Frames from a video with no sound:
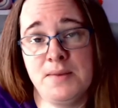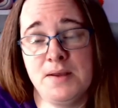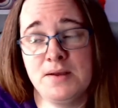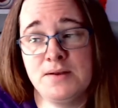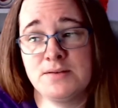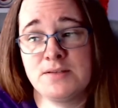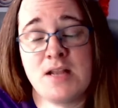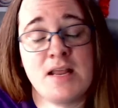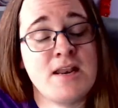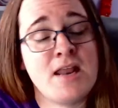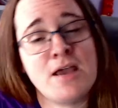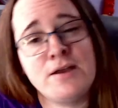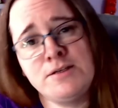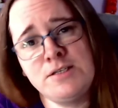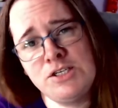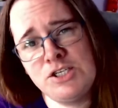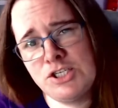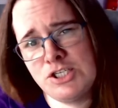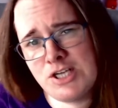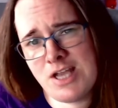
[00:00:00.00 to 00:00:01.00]
I was like, "No,
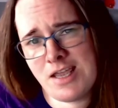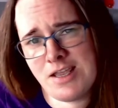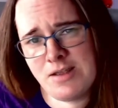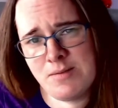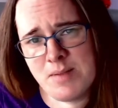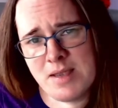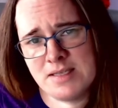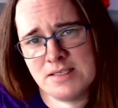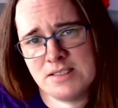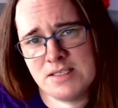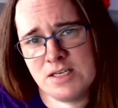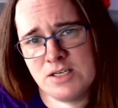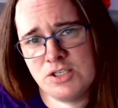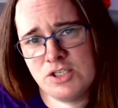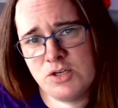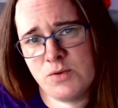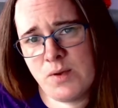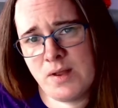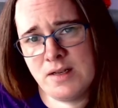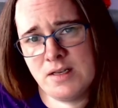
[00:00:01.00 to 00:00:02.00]
did you check your message?"
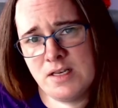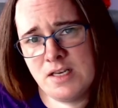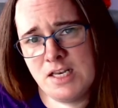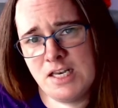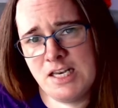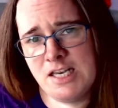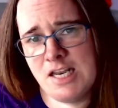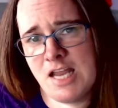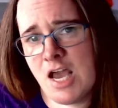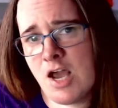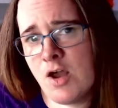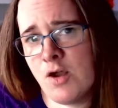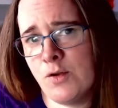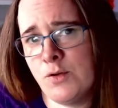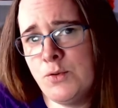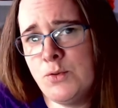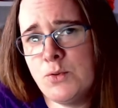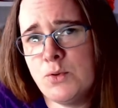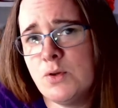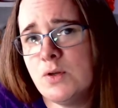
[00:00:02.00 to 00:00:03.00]
She went,
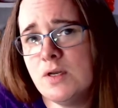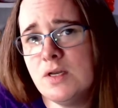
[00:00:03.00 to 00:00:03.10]
"No."